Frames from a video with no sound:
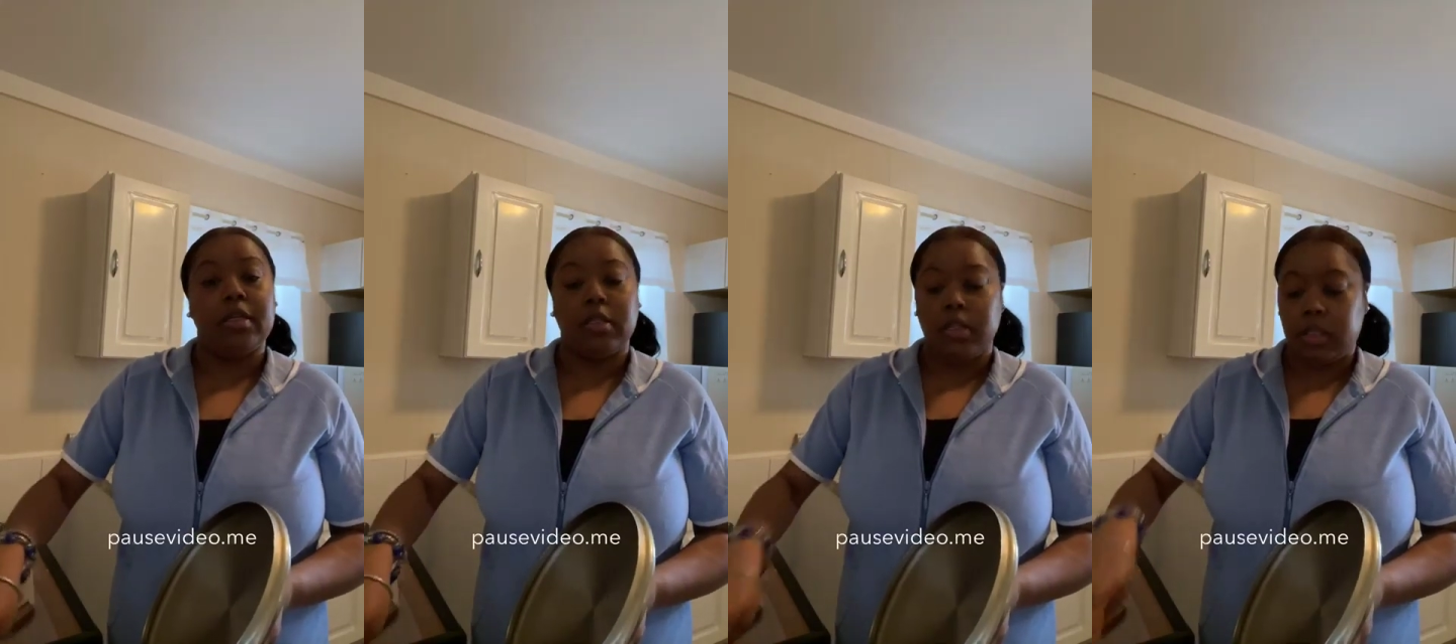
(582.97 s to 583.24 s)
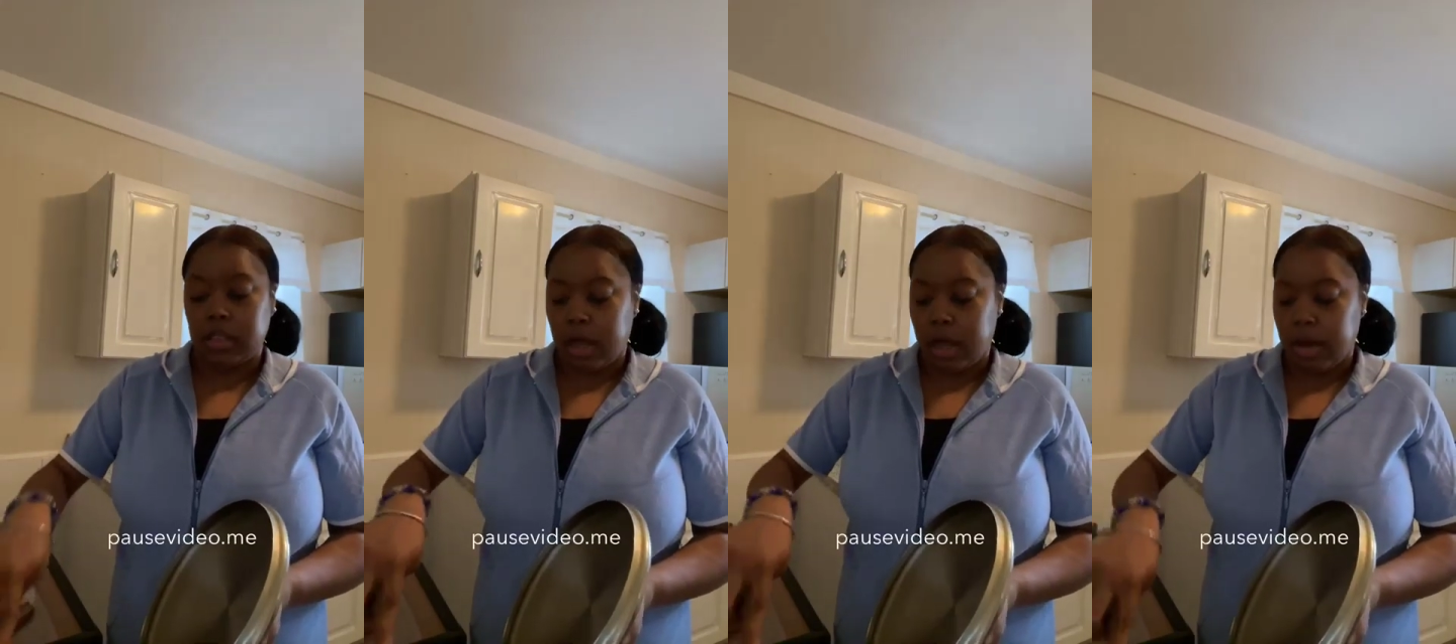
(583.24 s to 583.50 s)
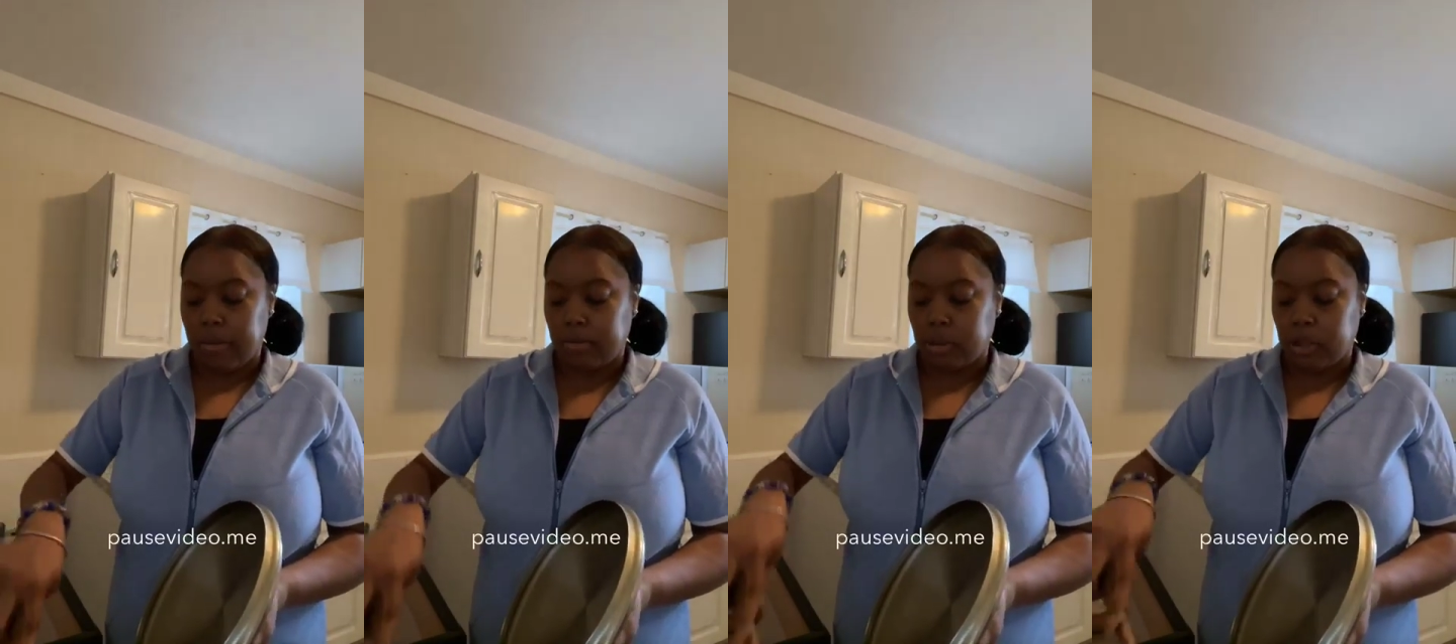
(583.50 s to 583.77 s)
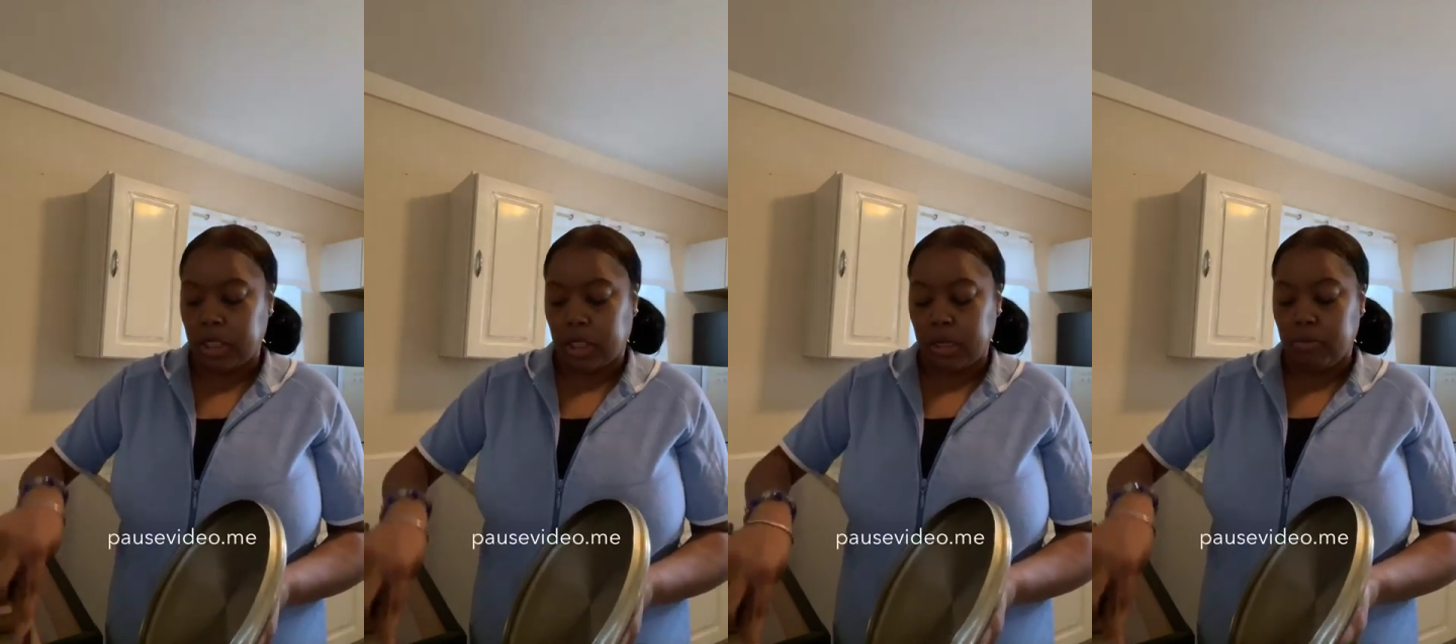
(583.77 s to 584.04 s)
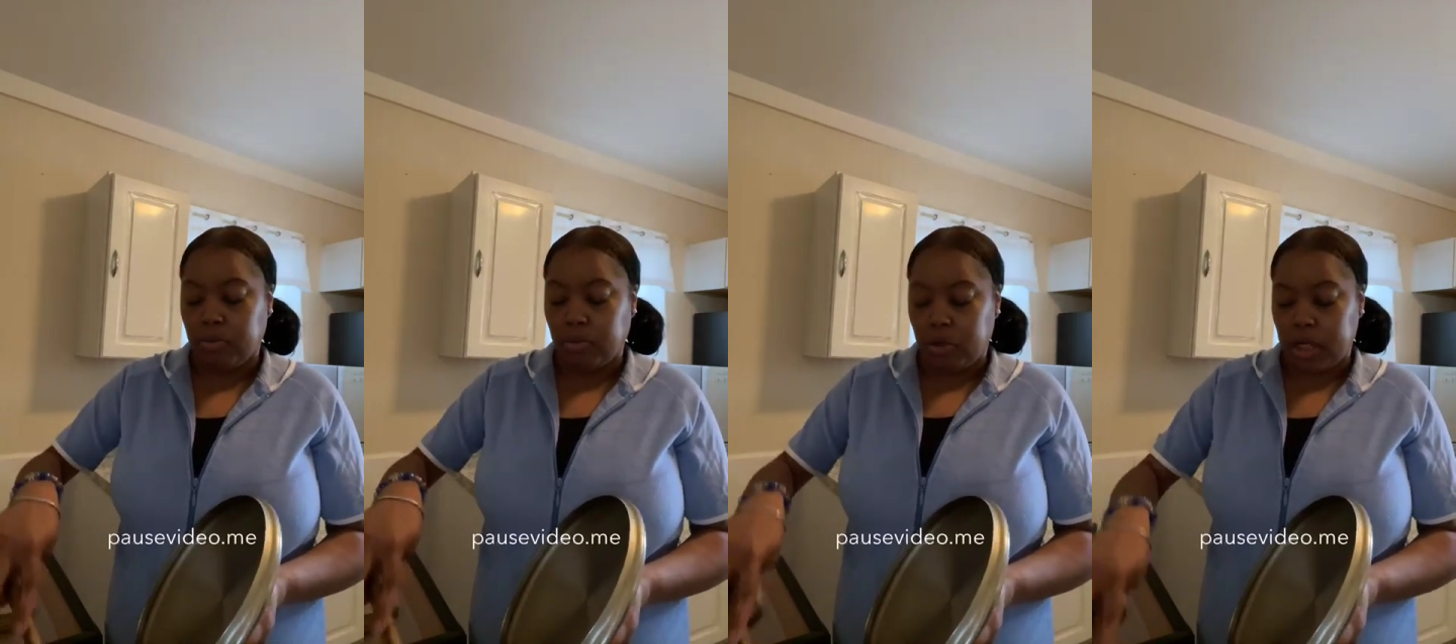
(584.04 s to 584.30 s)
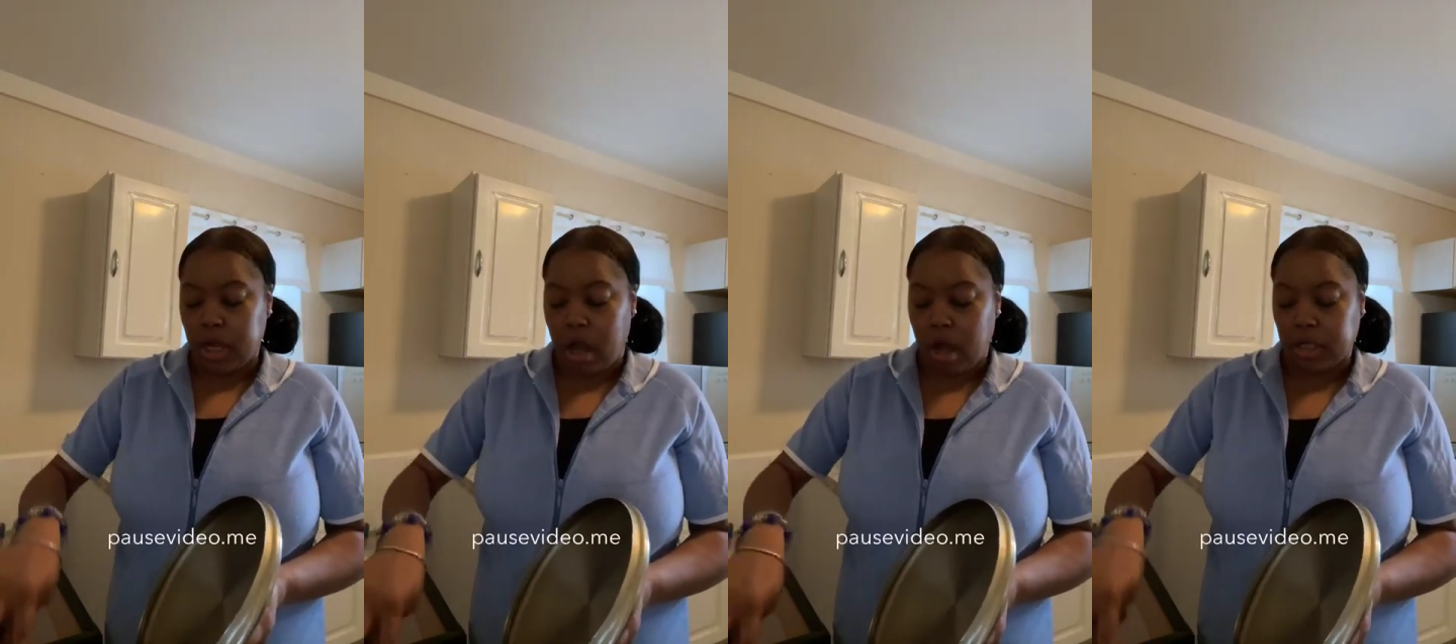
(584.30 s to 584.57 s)
some chicken
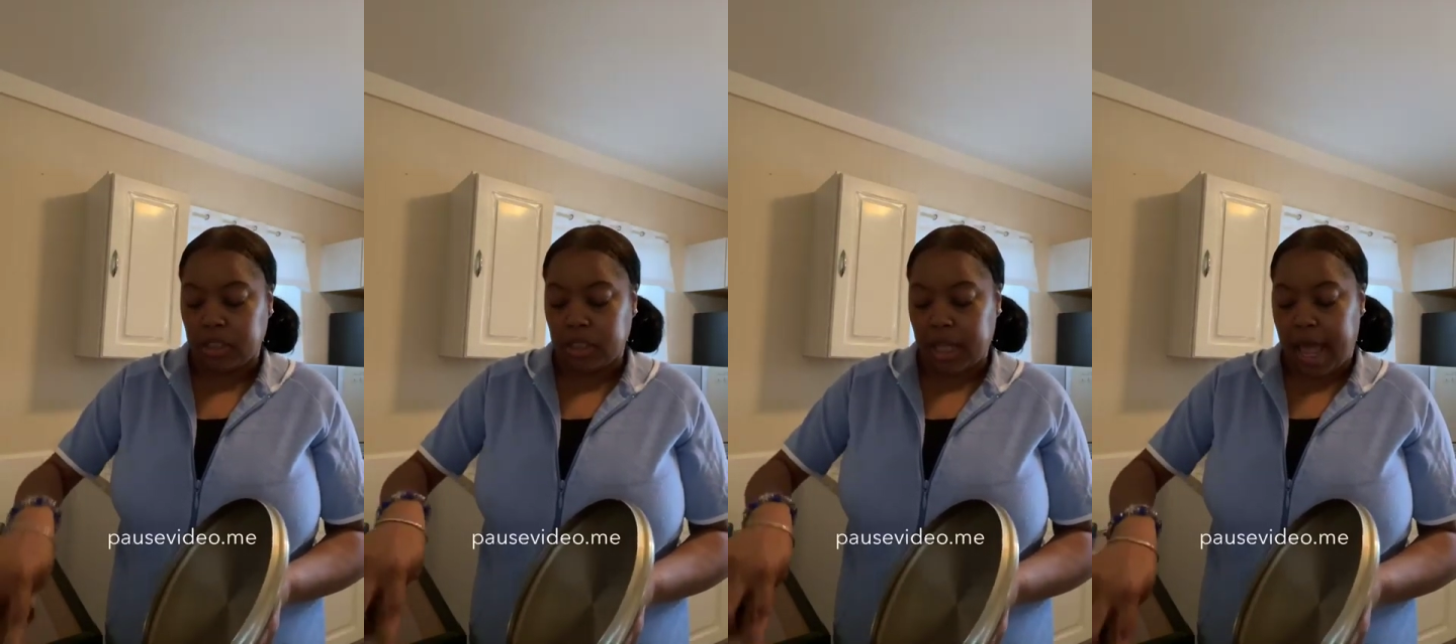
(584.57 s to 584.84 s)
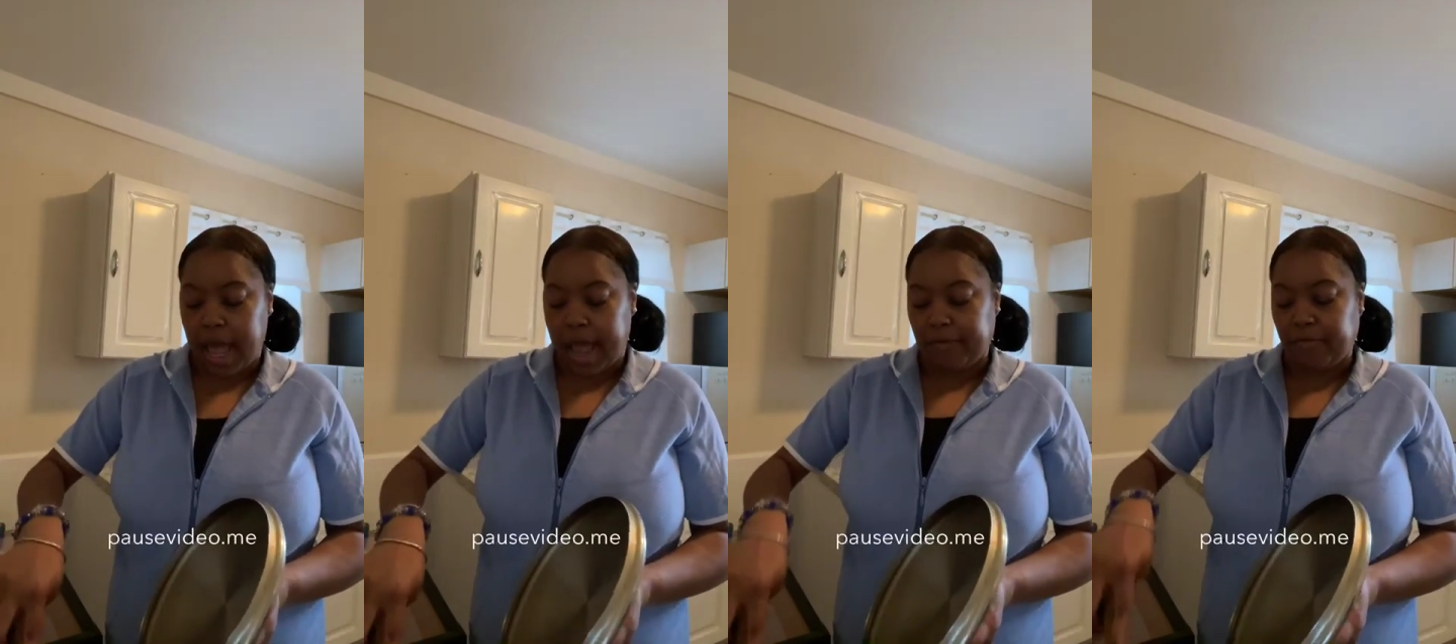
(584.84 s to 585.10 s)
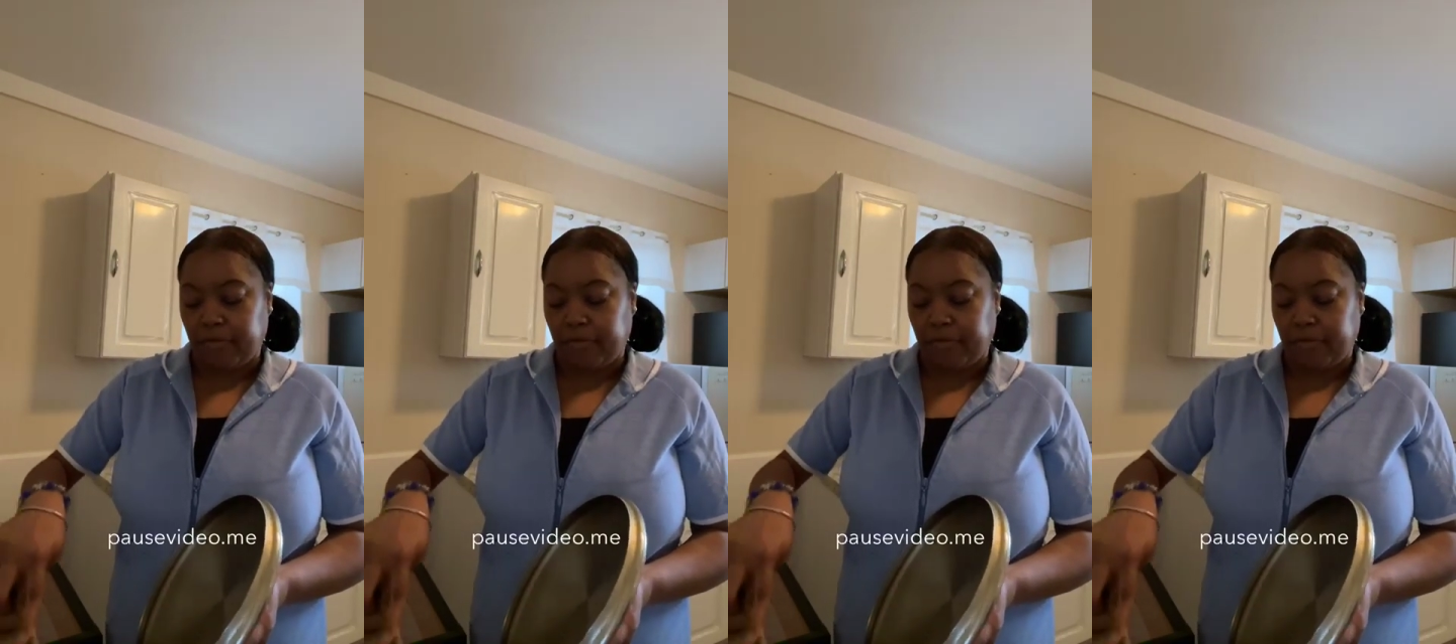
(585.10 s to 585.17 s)
bouillon to add